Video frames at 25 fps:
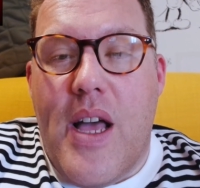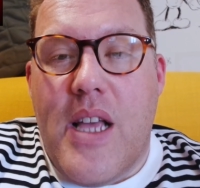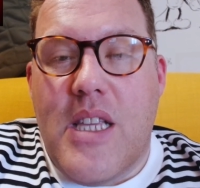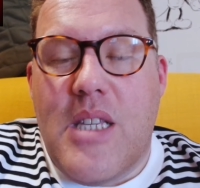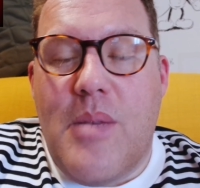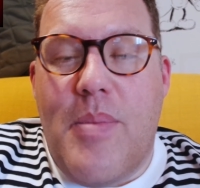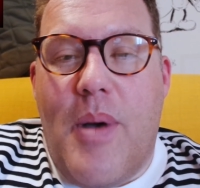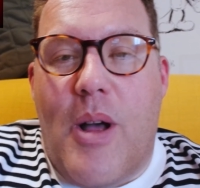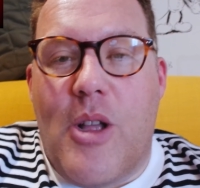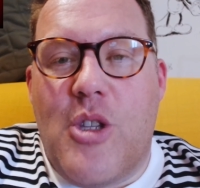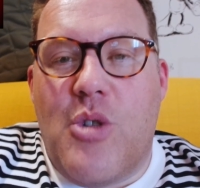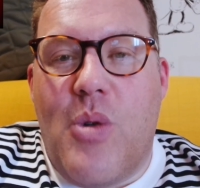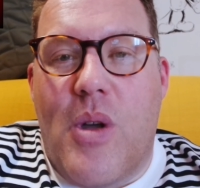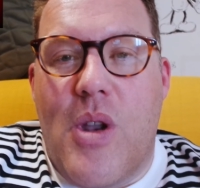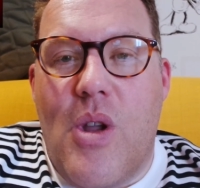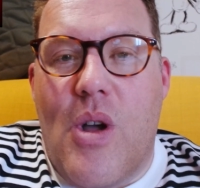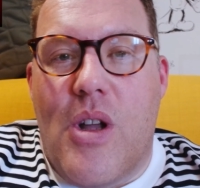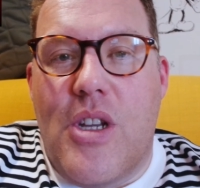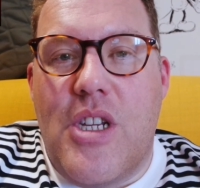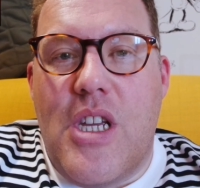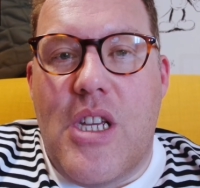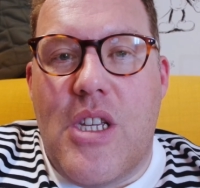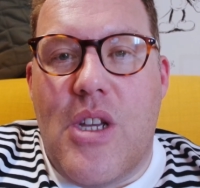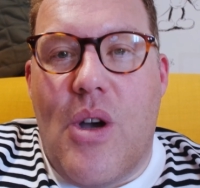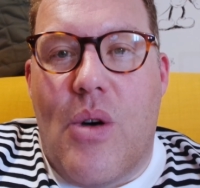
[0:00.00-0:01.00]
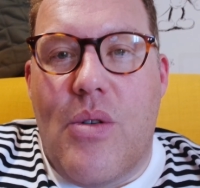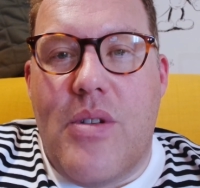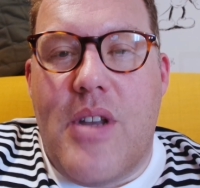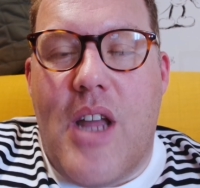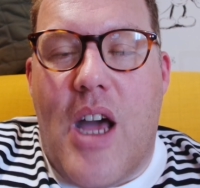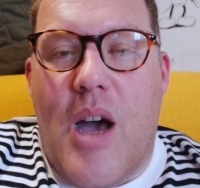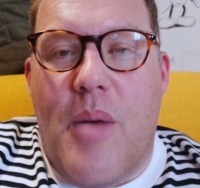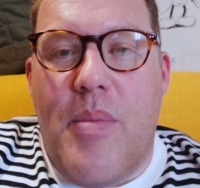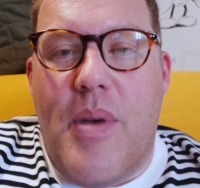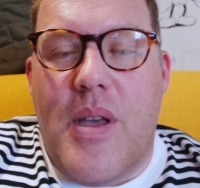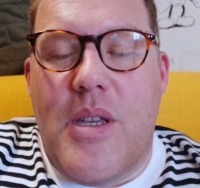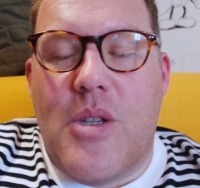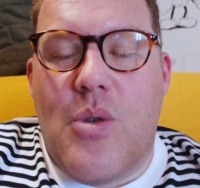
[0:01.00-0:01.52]
It's about 20 odd years old
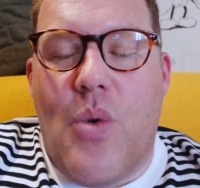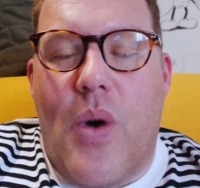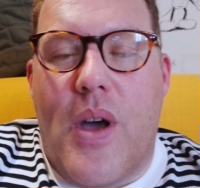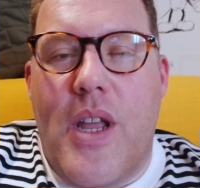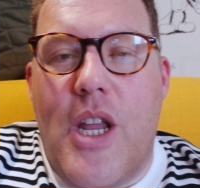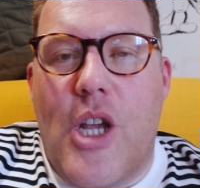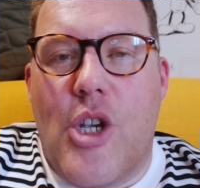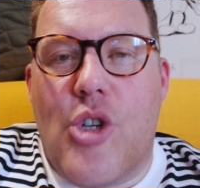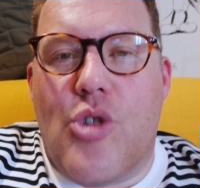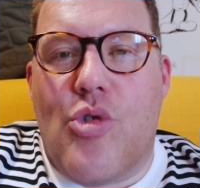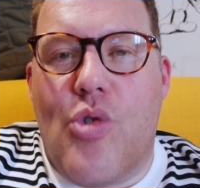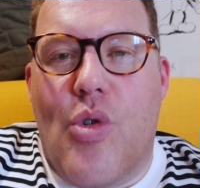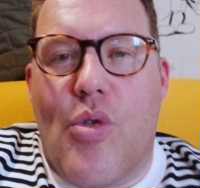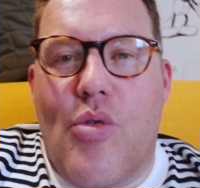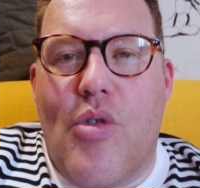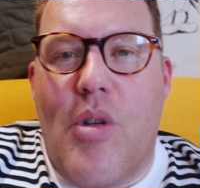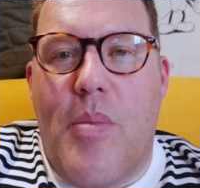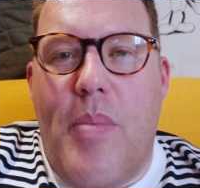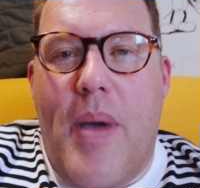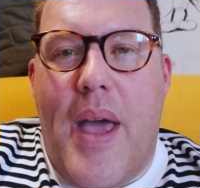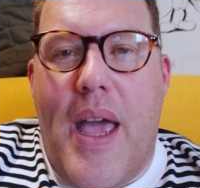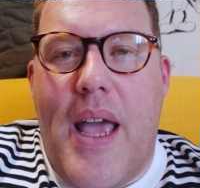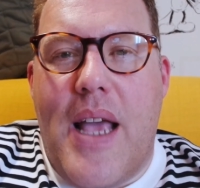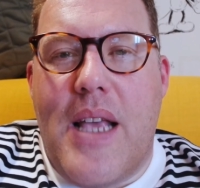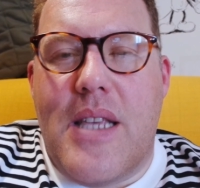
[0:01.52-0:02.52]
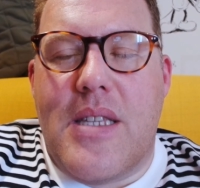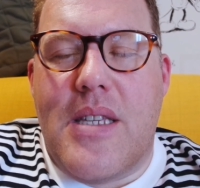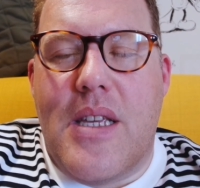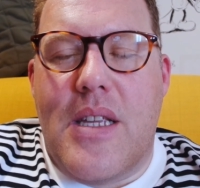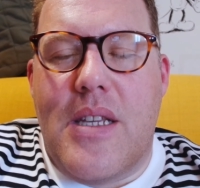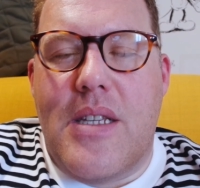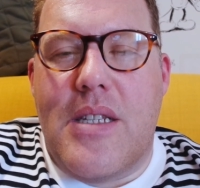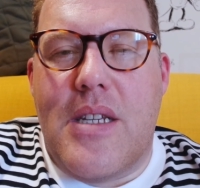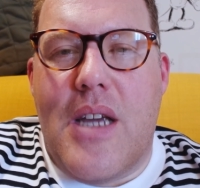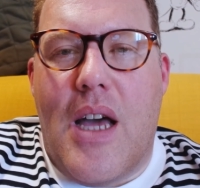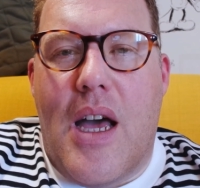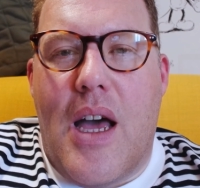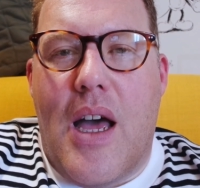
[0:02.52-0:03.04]
now, but it's quite an extraordinary piece.
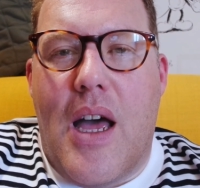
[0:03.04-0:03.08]
And